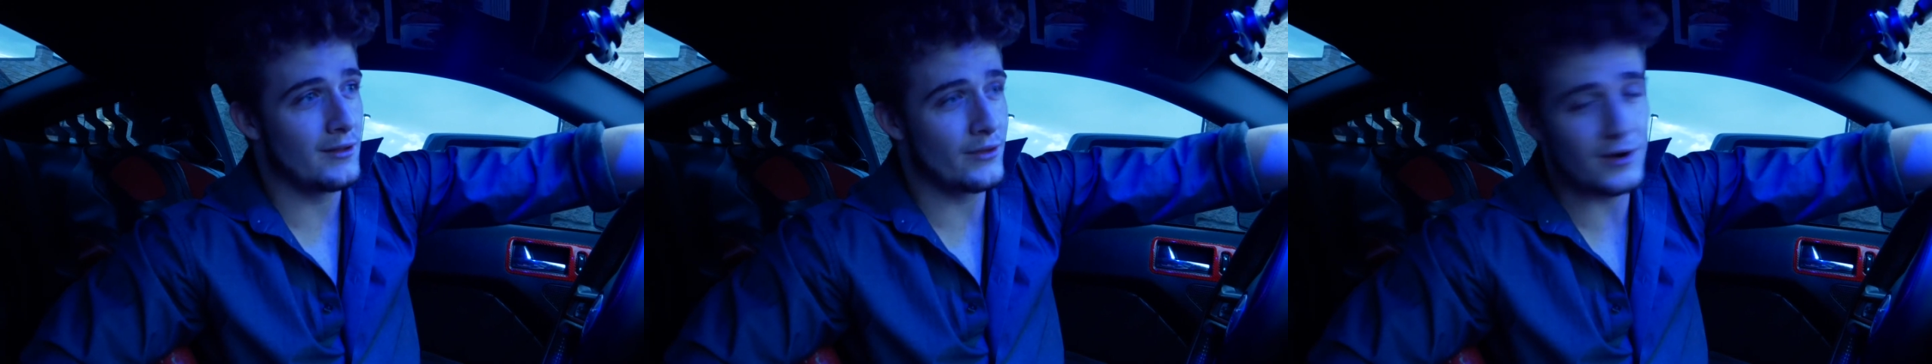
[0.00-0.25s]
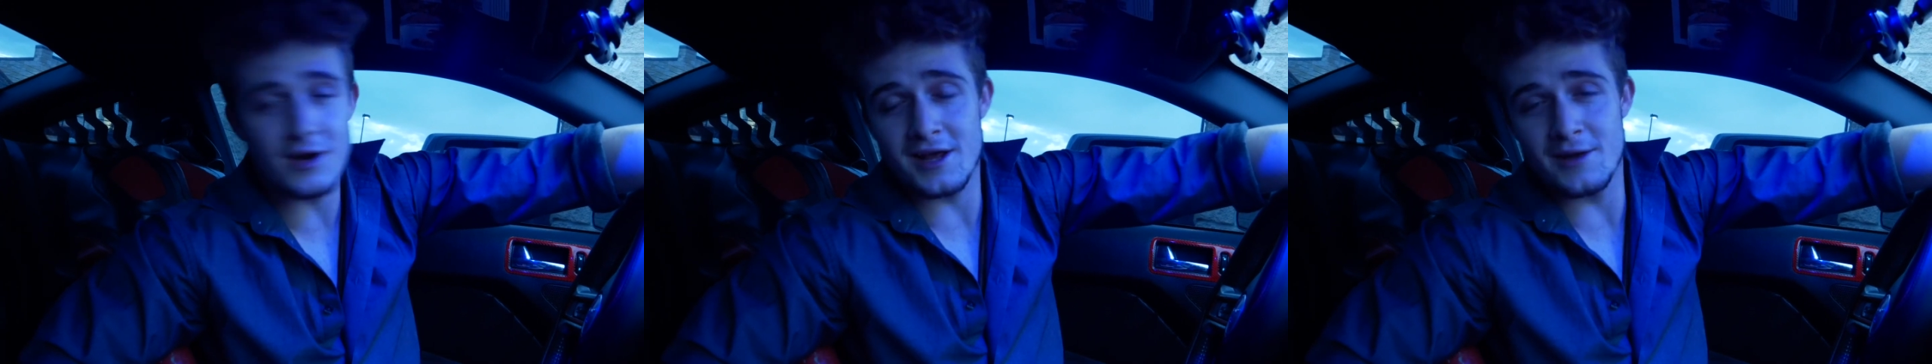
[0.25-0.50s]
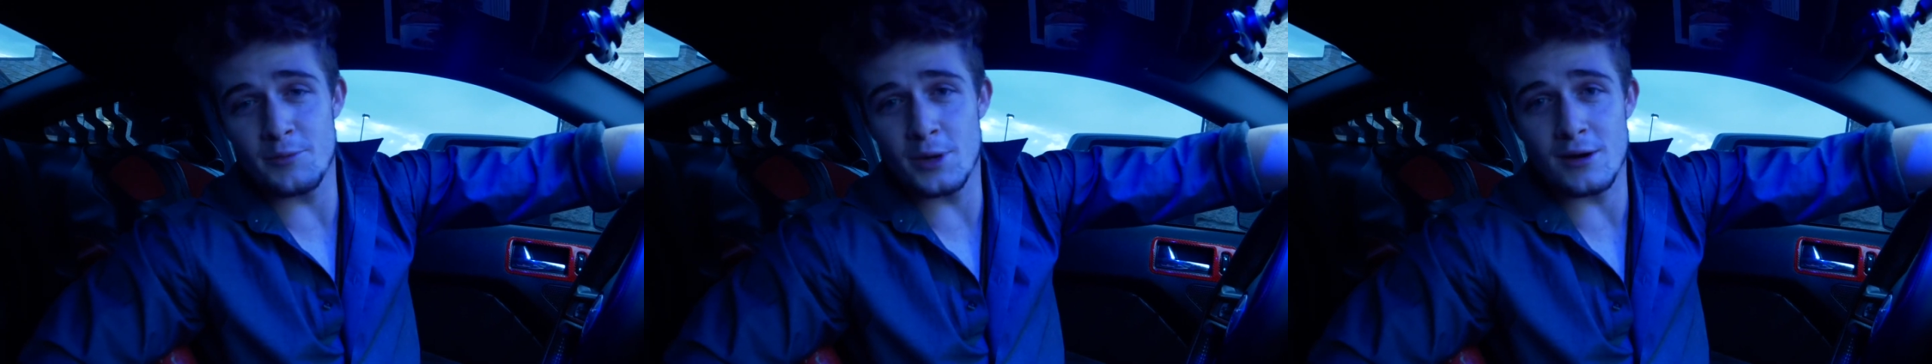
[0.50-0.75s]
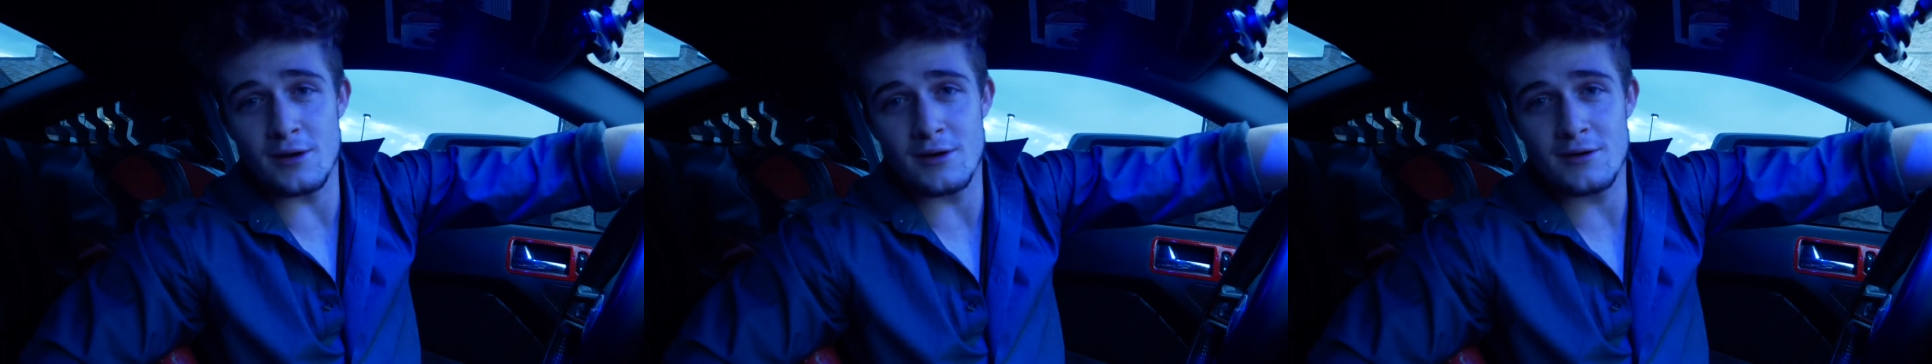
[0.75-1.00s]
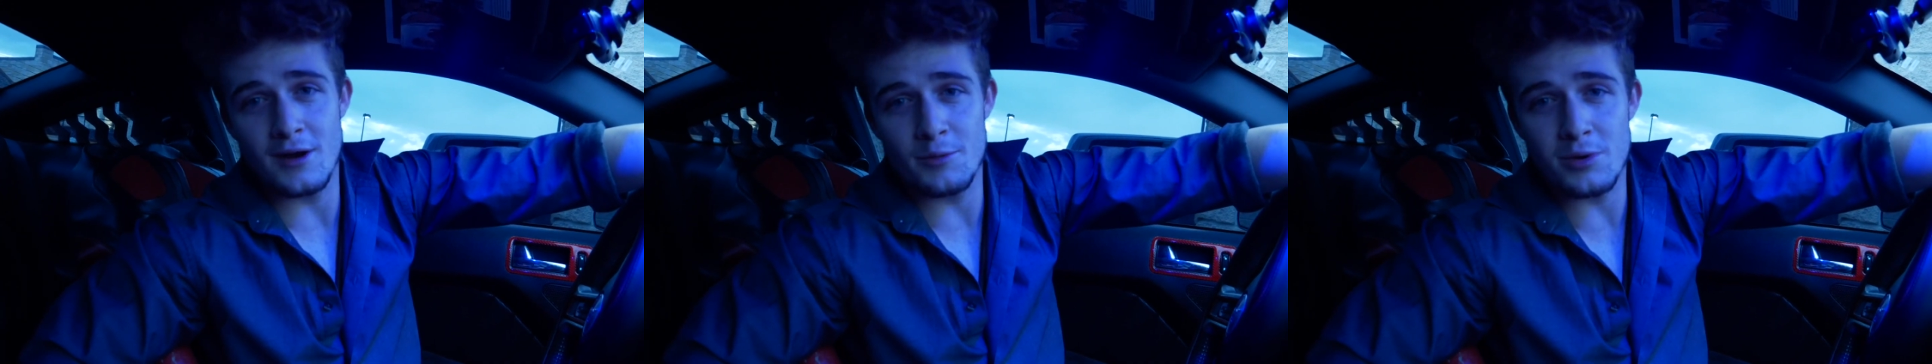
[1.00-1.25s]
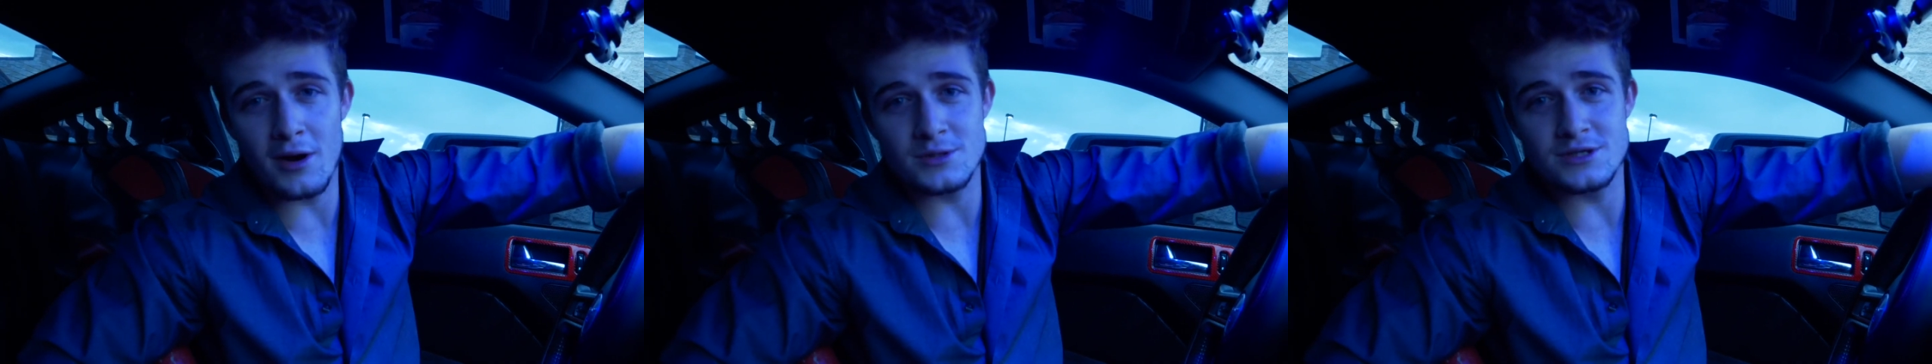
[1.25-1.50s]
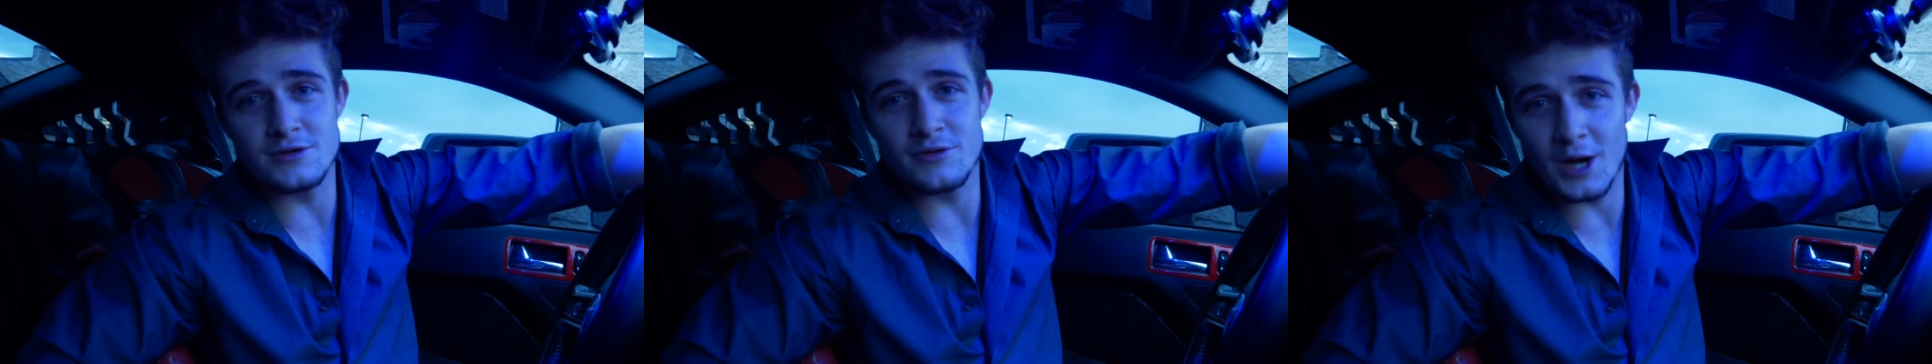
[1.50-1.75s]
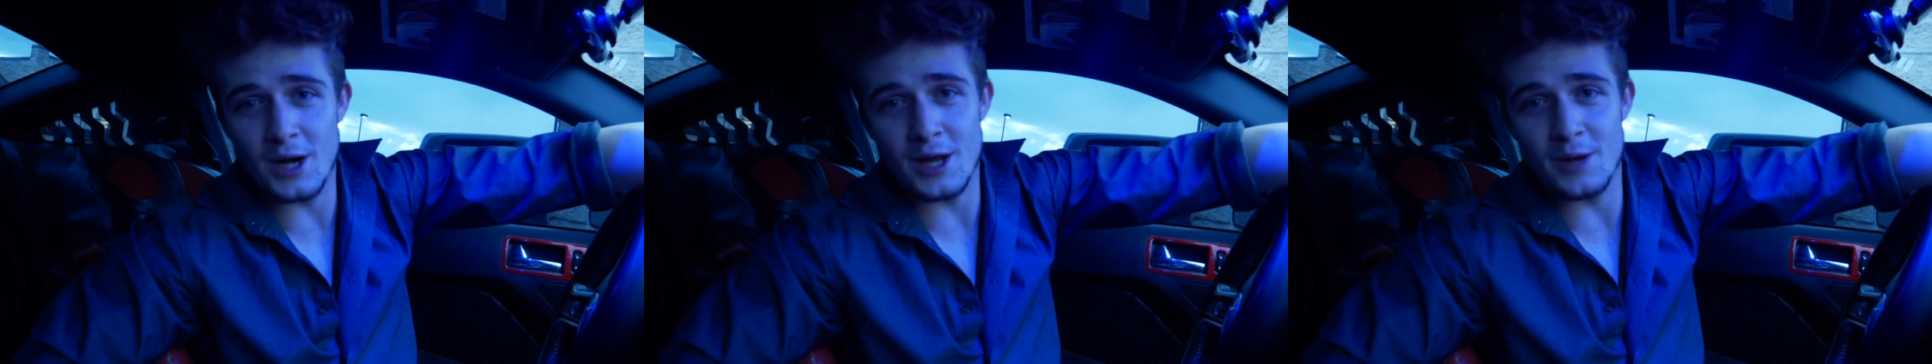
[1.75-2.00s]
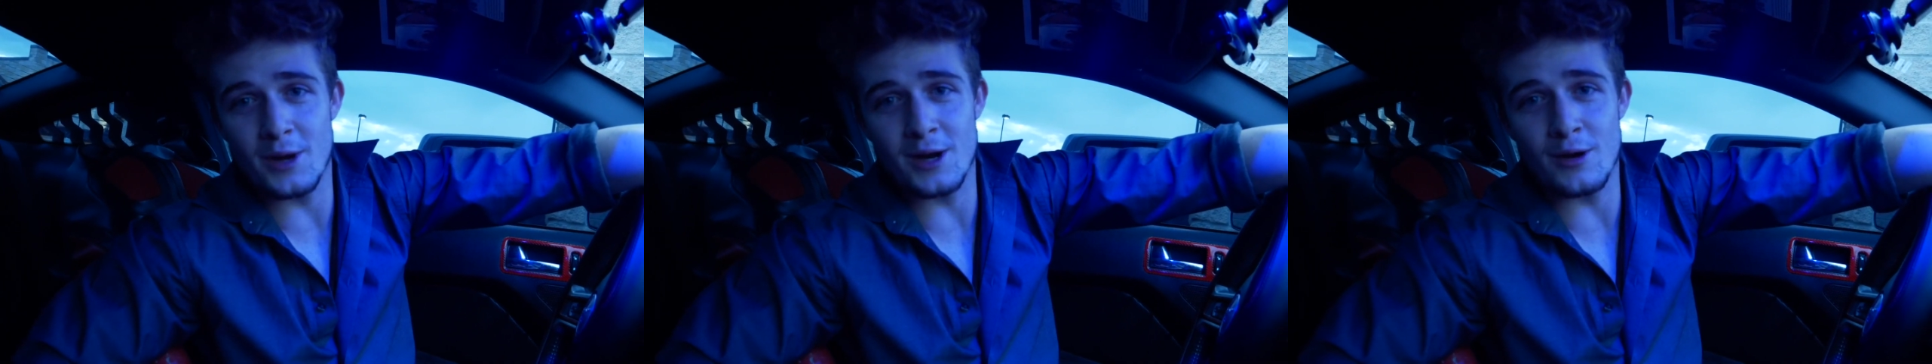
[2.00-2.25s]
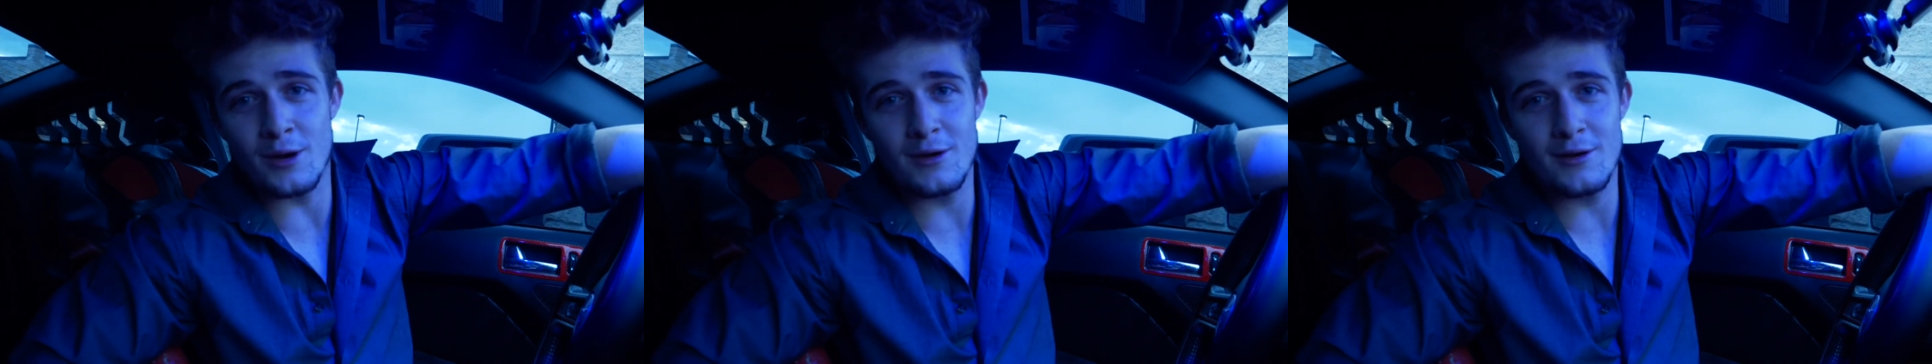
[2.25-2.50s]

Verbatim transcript: They're gonna get bigger. I promise you, they're gonna get bigger.